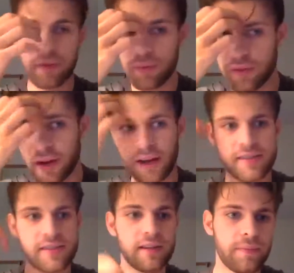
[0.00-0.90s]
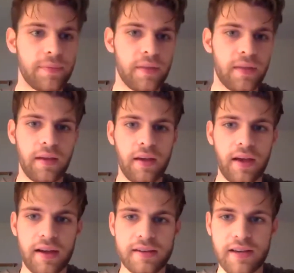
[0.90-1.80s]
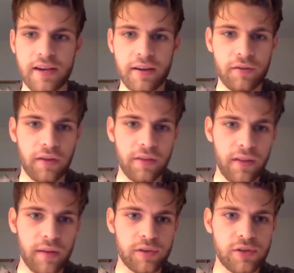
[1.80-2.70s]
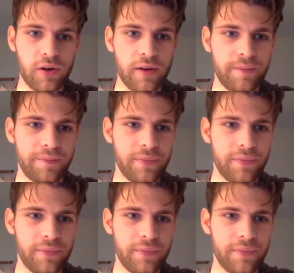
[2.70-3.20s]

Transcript: people that I see as I run the laboratory.